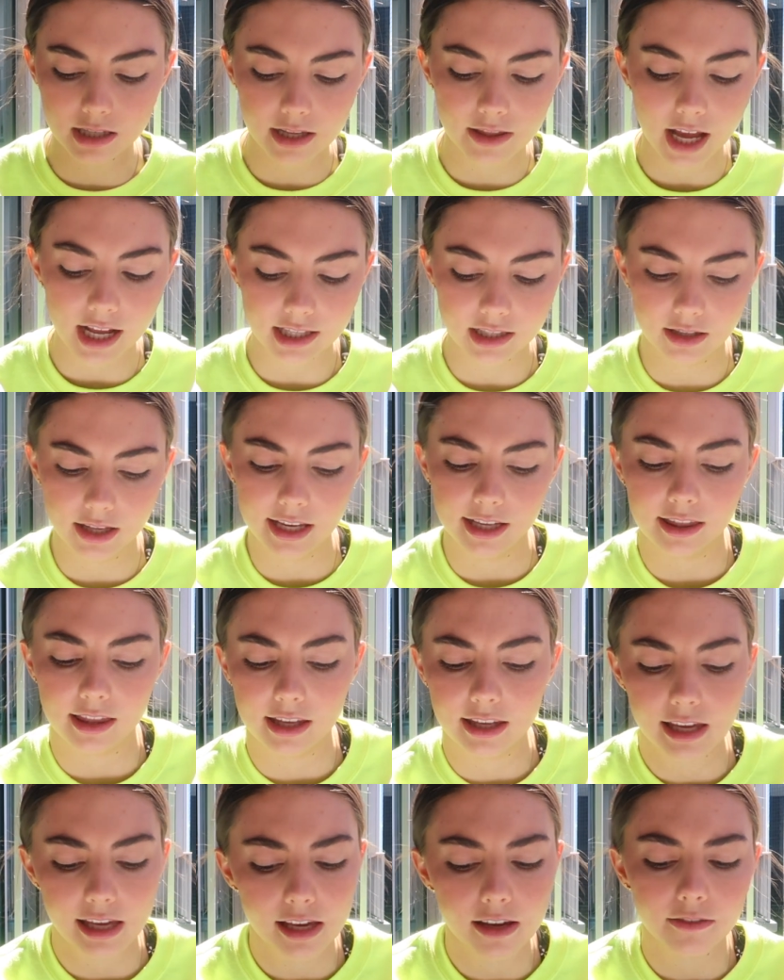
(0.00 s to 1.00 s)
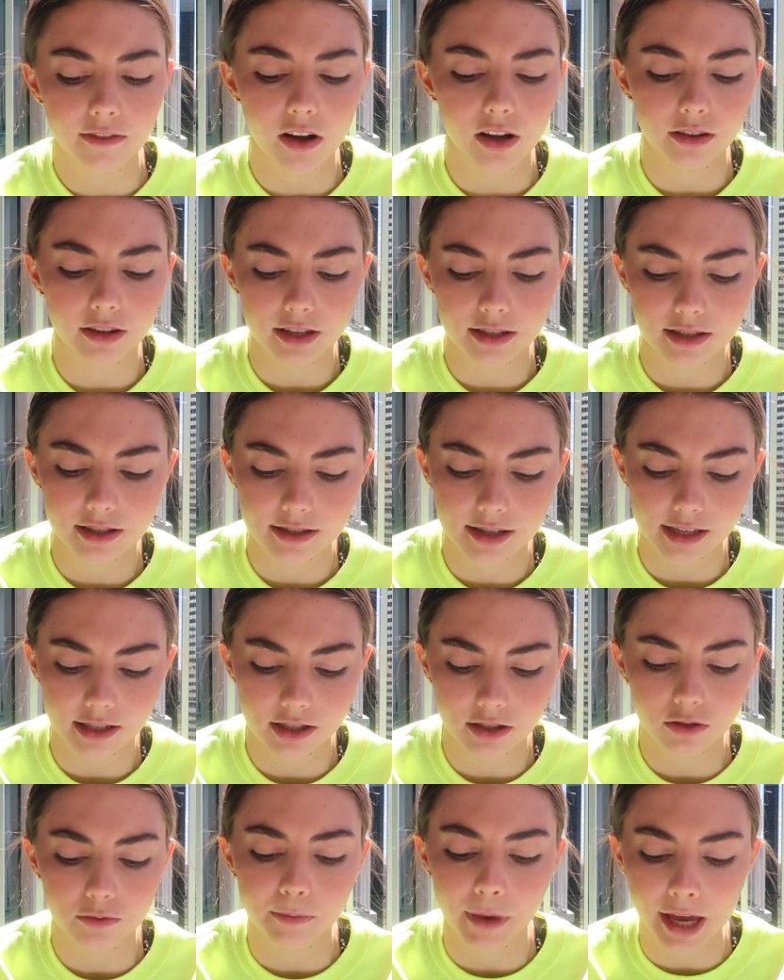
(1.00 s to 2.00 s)
And that's like the key of all this, is like
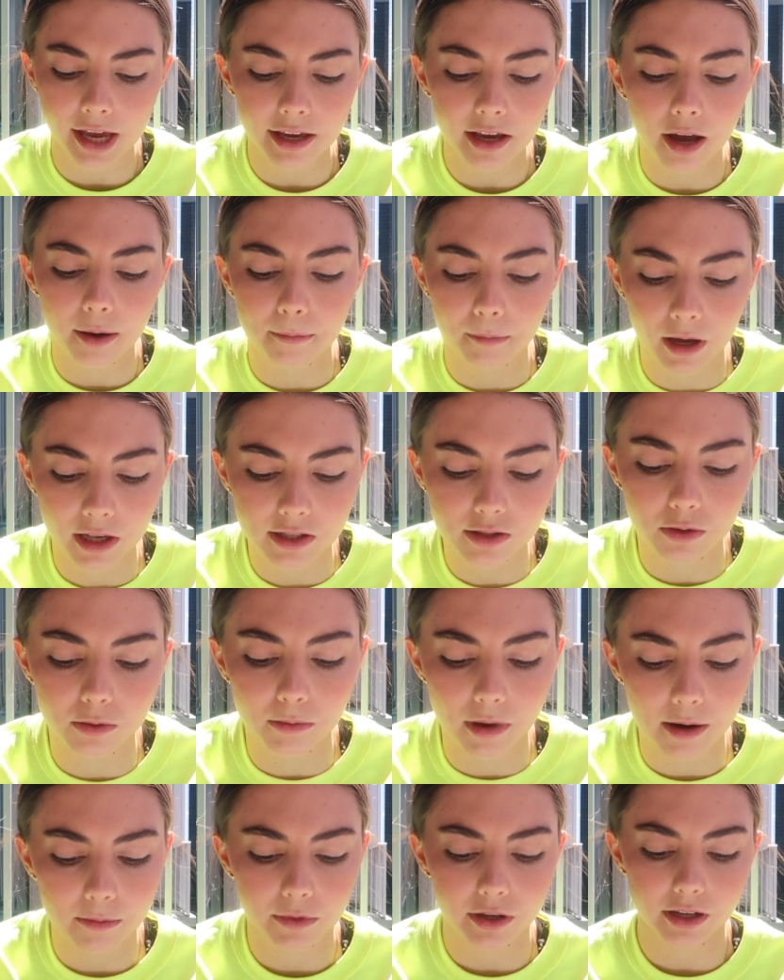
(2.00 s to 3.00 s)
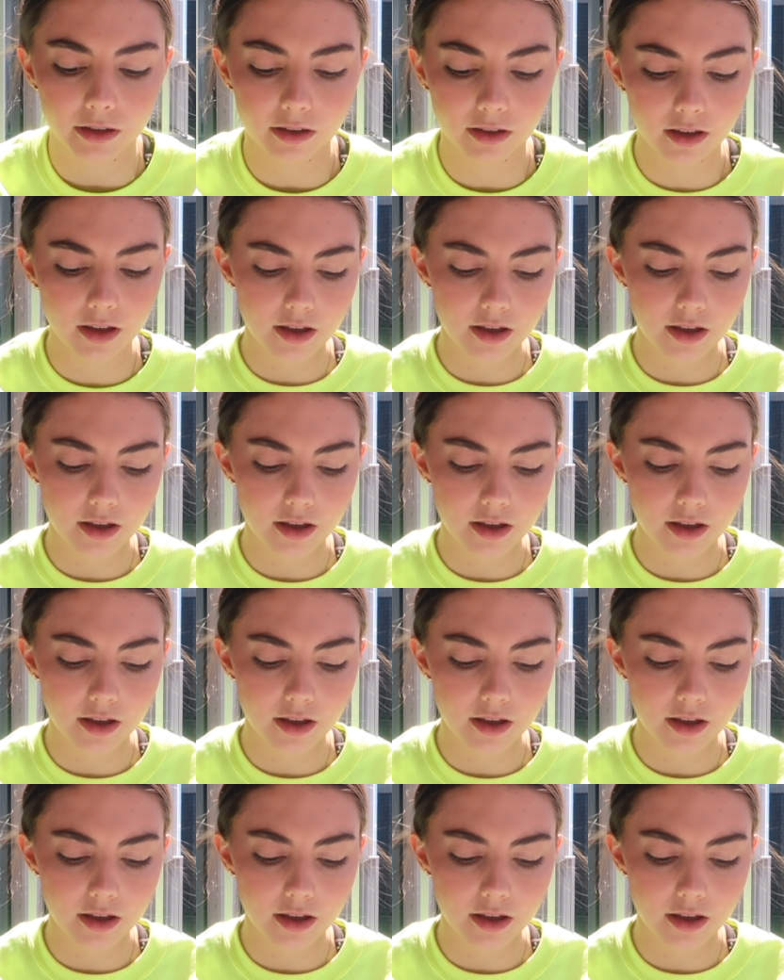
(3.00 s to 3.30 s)
to make it a muscle memory.